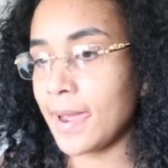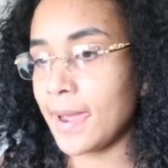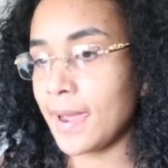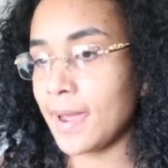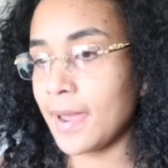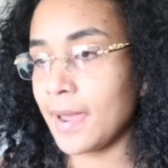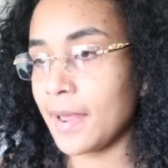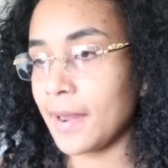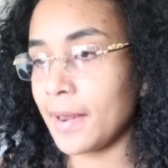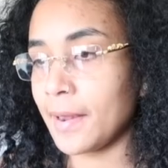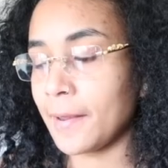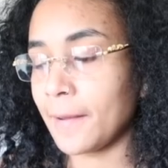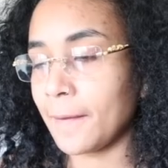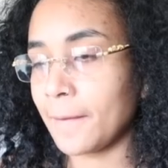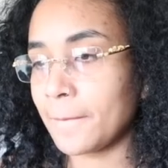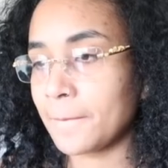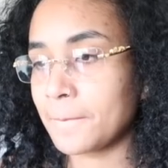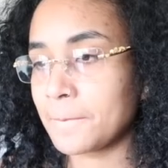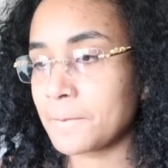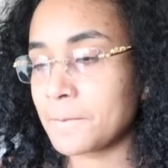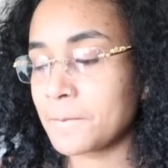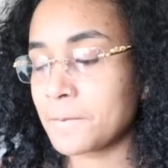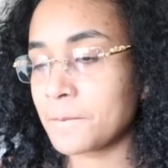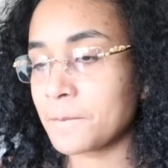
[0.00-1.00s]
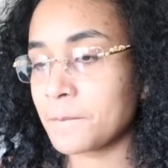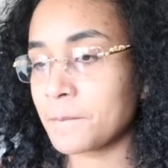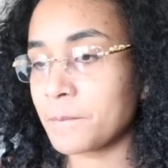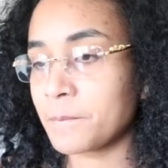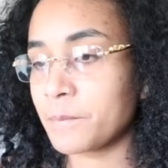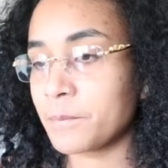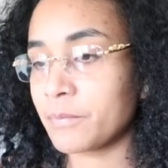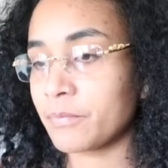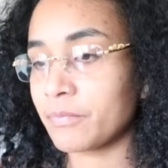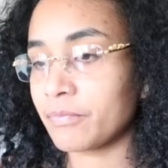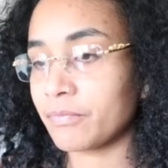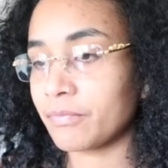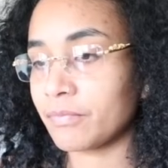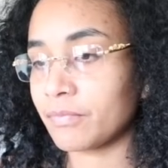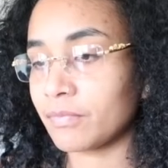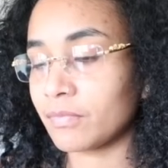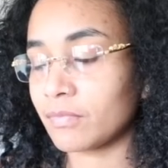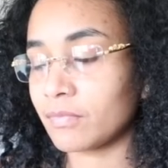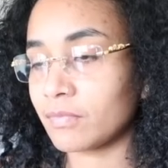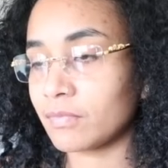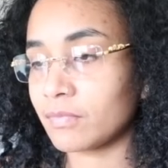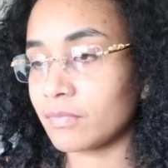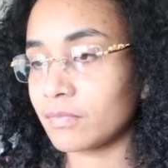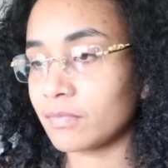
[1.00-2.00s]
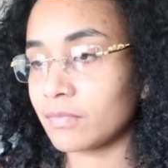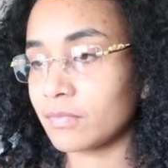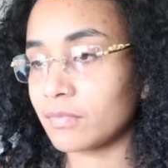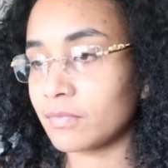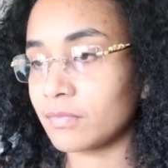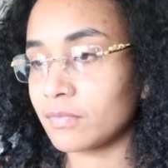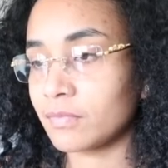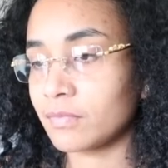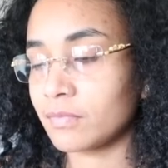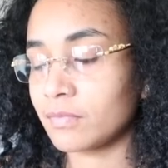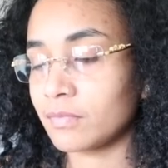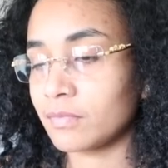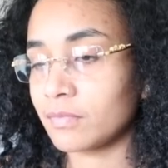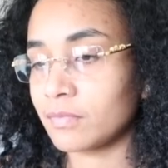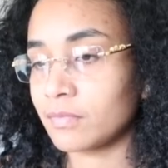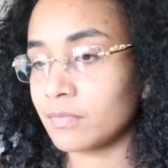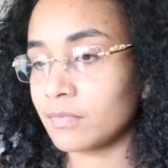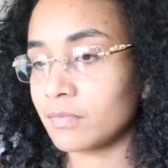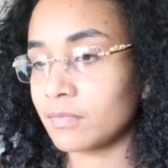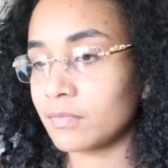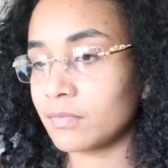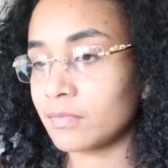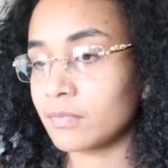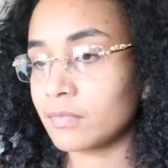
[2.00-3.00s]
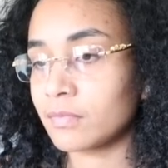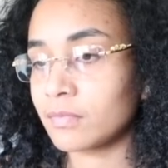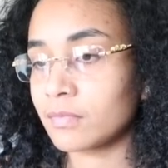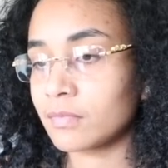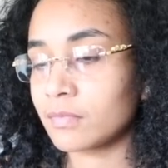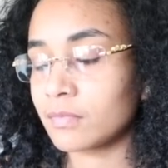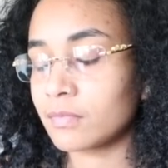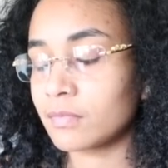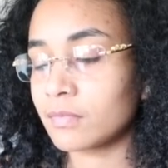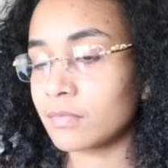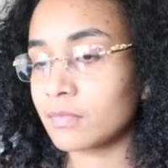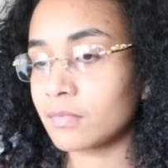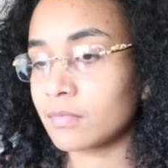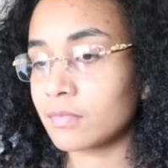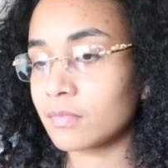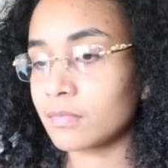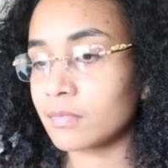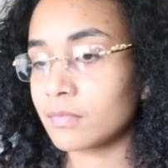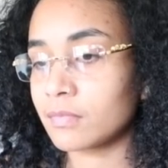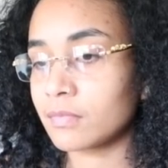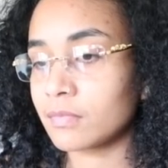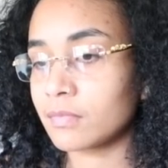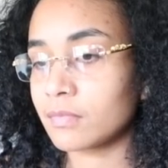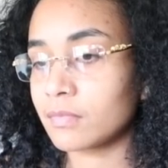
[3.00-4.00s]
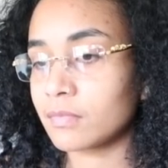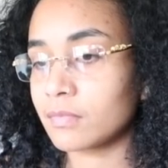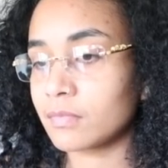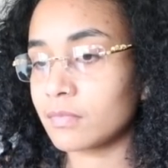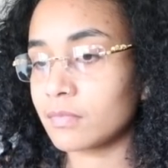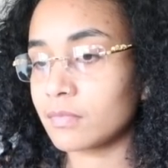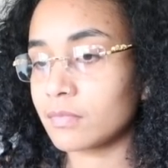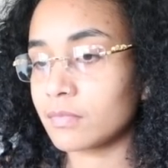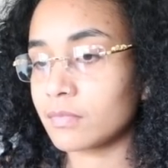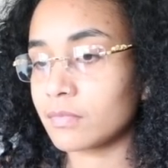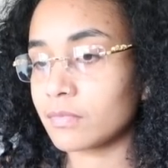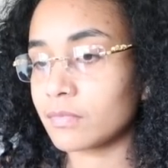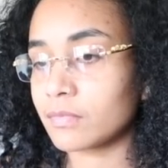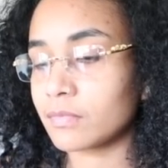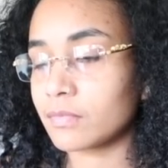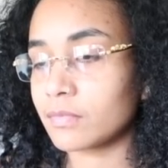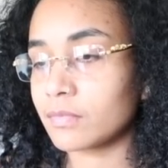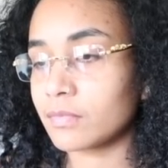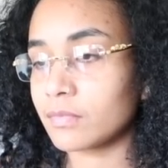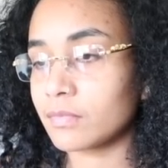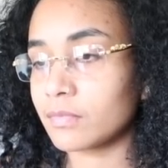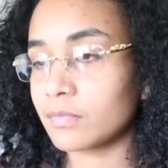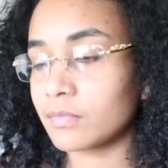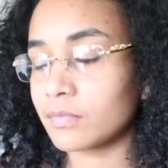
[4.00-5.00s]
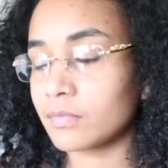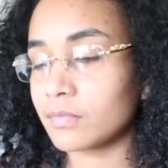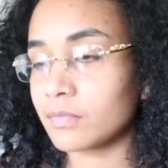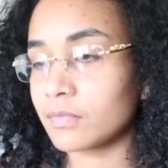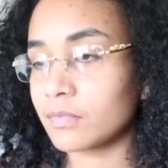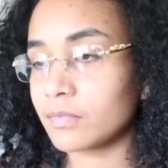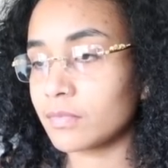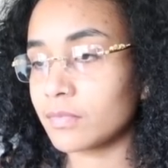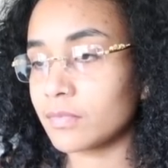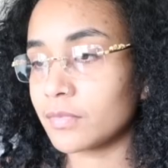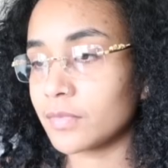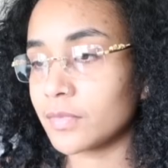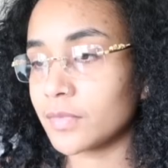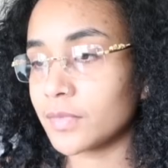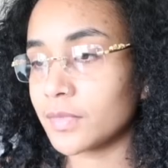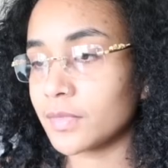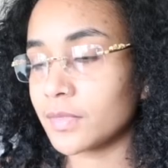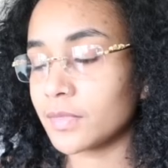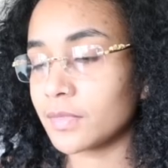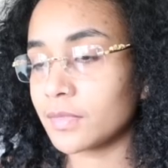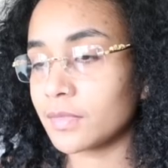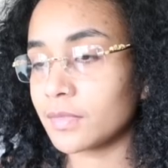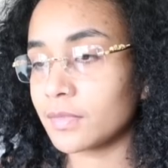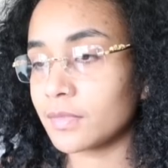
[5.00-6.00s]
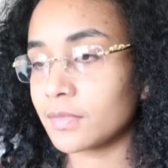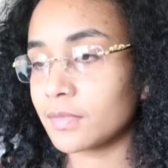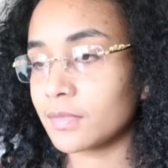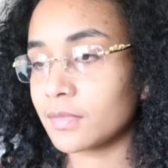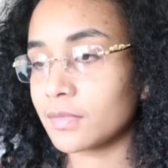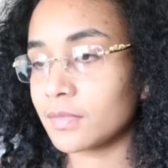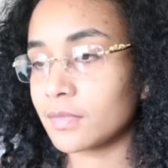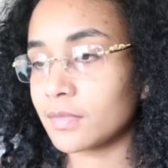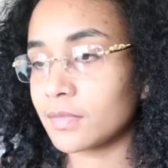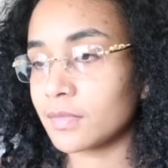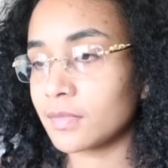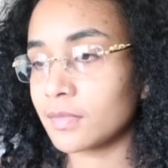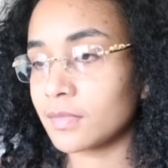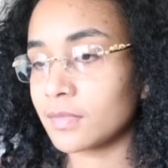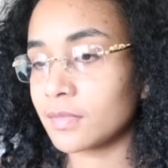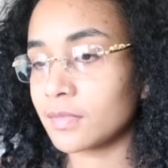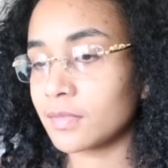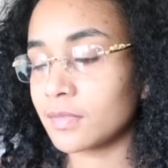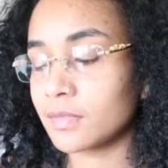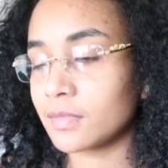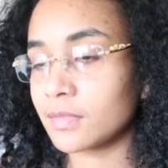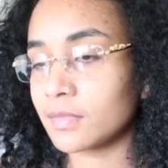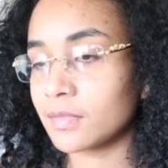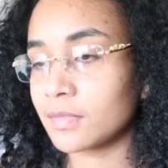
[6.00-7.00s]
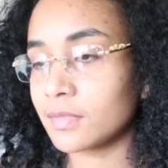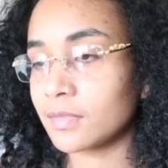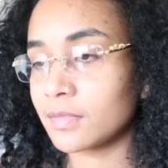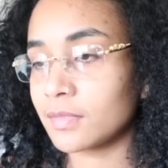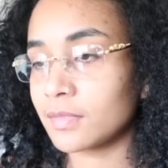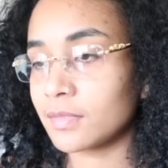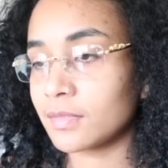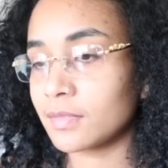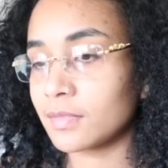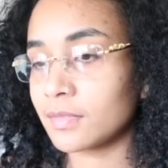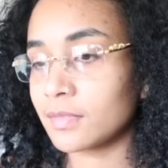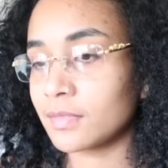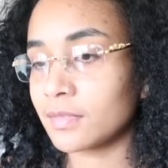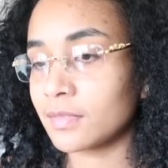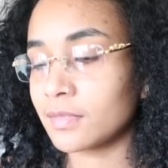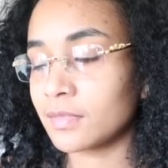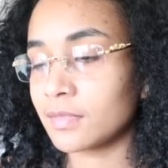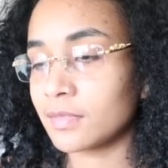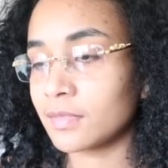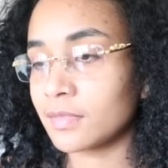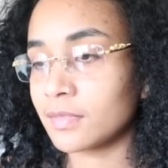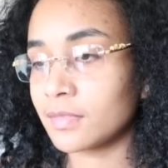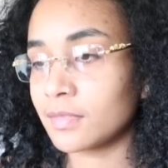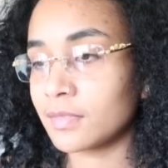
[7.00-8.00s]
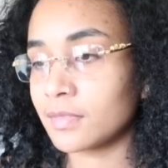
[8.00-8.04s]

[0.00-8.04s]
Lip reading: The person shown says nothing.